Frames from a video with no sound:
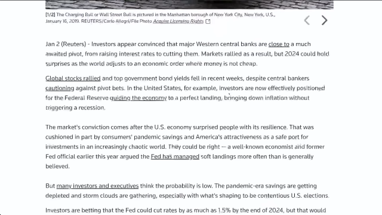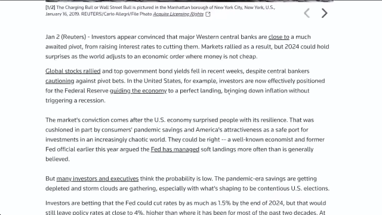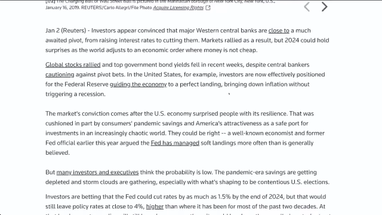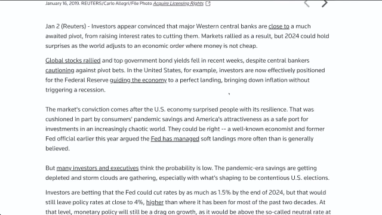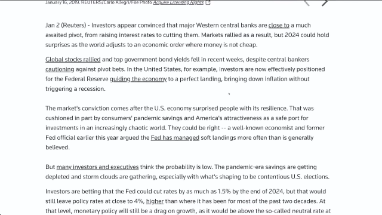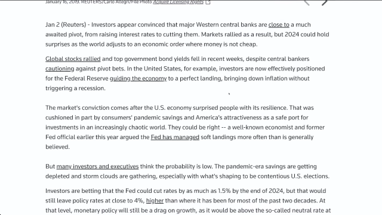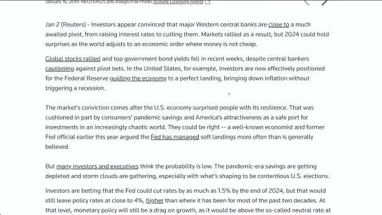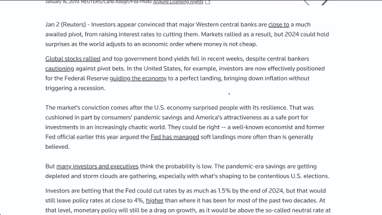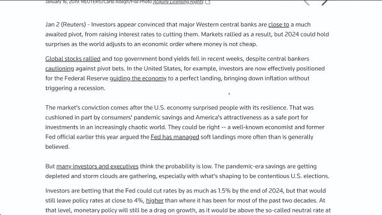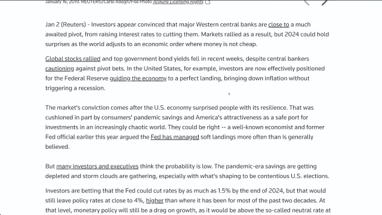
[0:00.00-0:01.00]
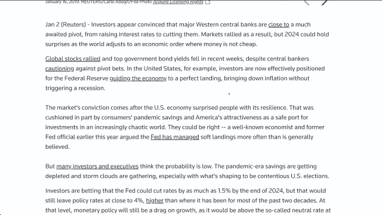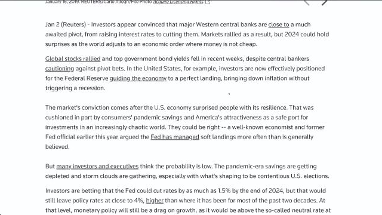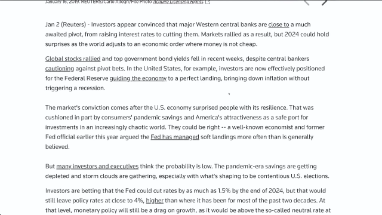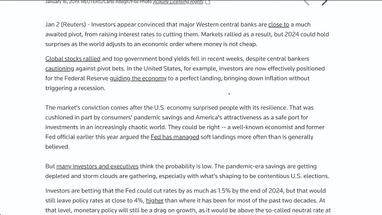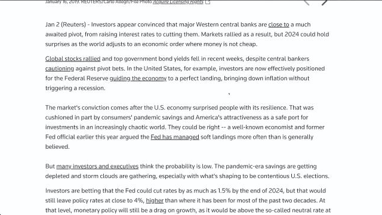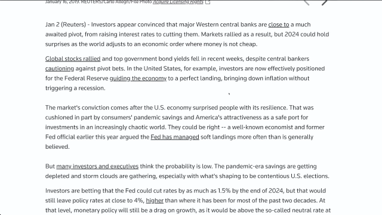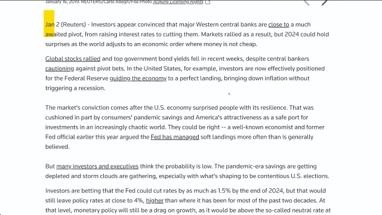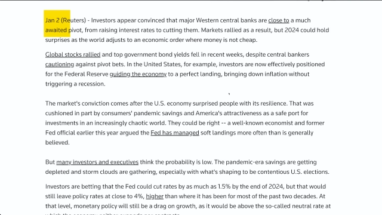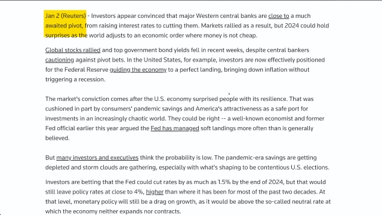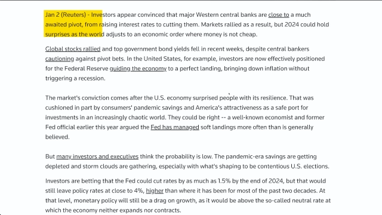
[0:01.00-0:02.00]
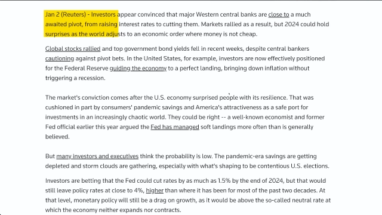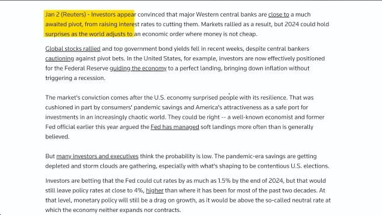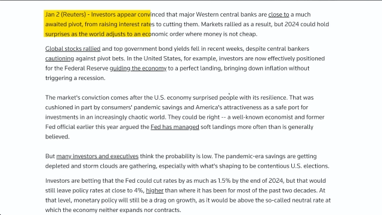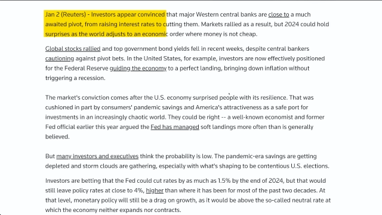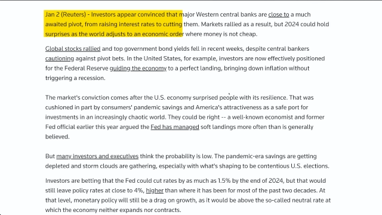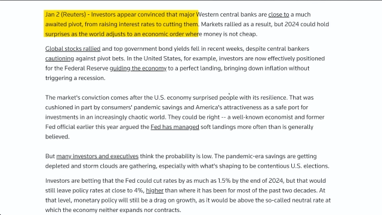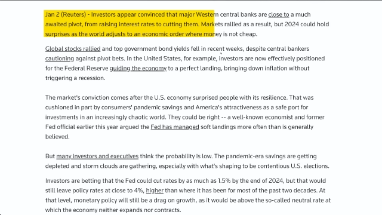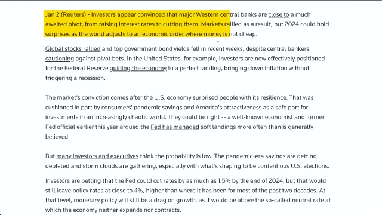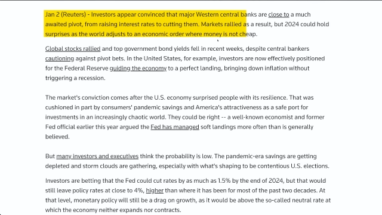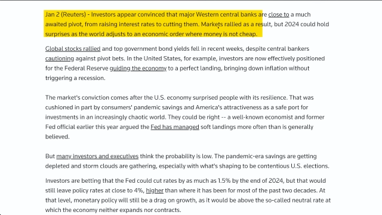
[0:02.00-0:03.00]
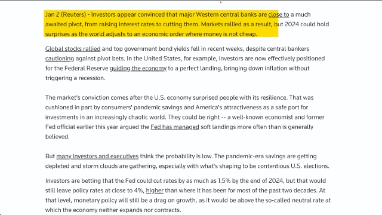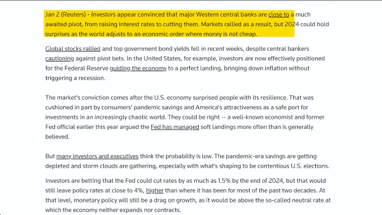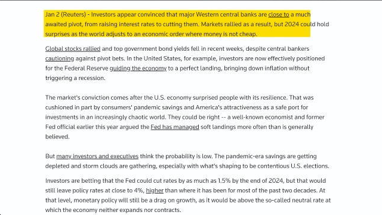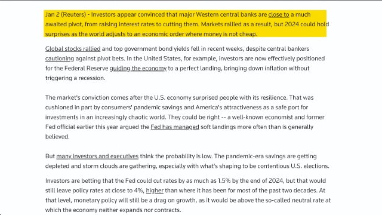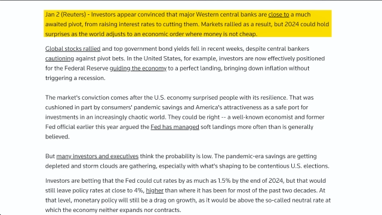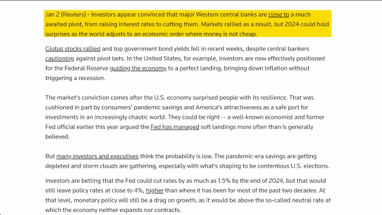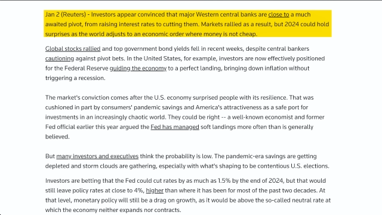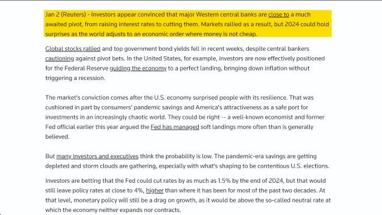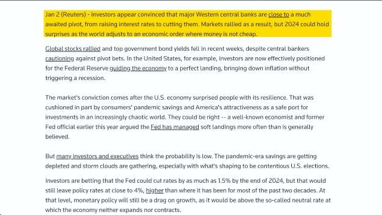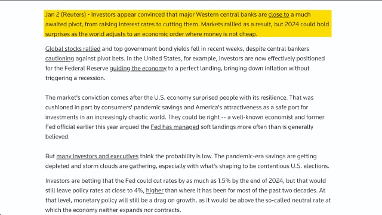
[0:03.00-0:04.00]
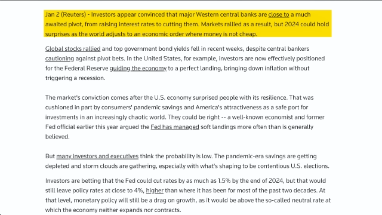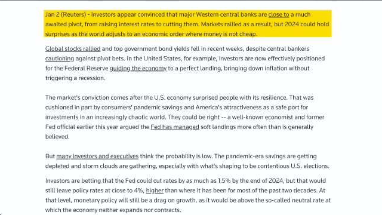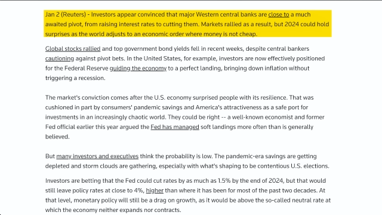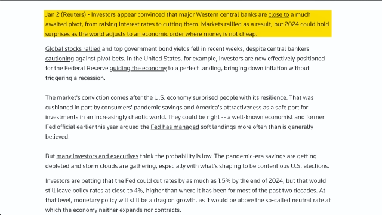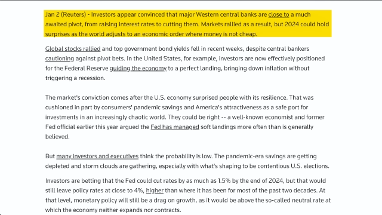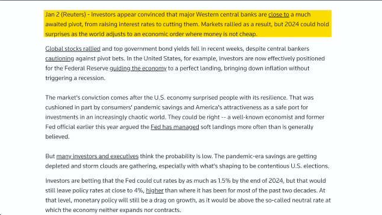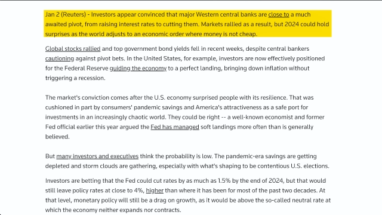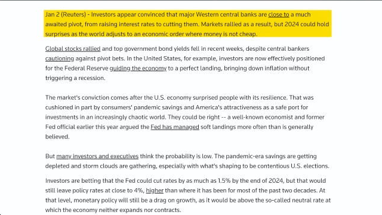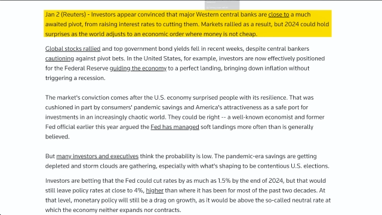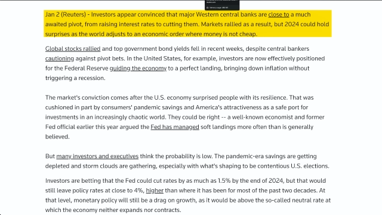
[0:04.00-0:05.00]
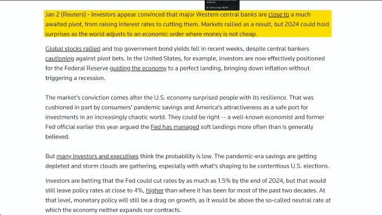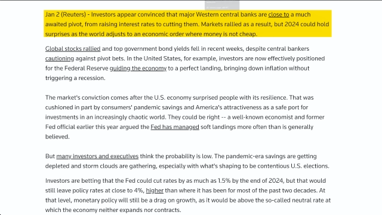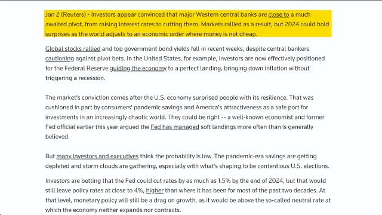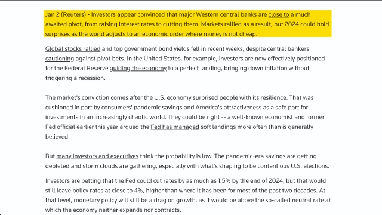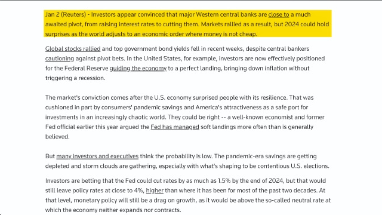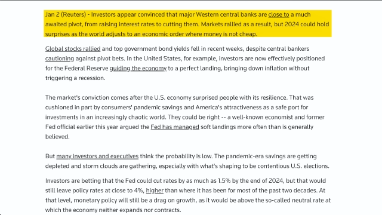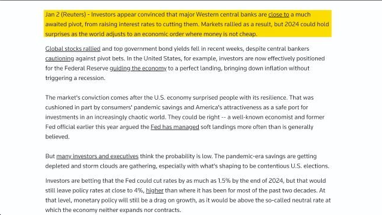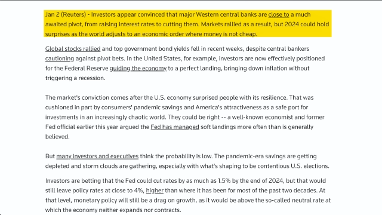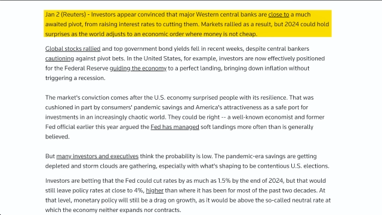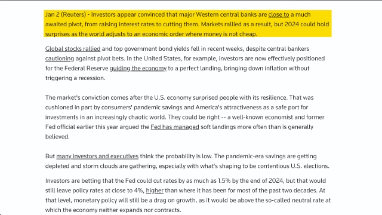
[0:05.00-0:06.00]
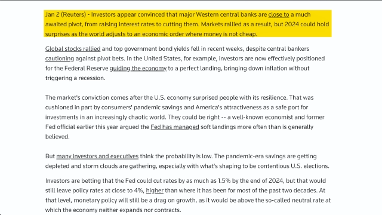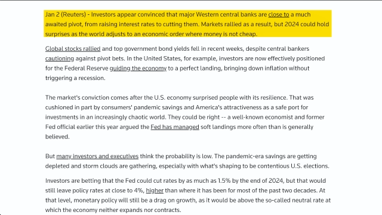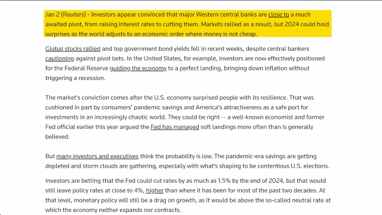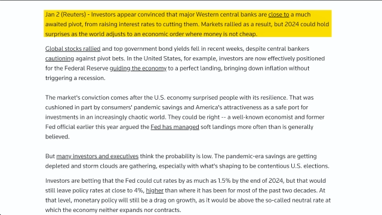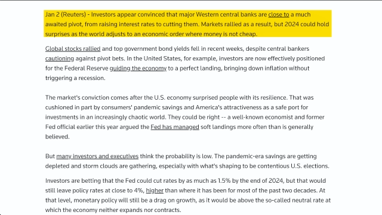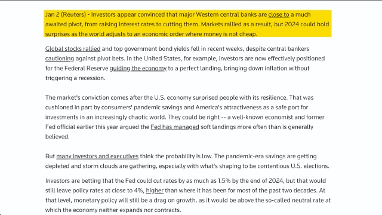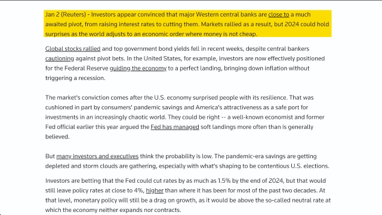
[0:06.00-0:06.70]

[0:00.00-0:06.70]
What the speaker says: [unreadable: no face in view]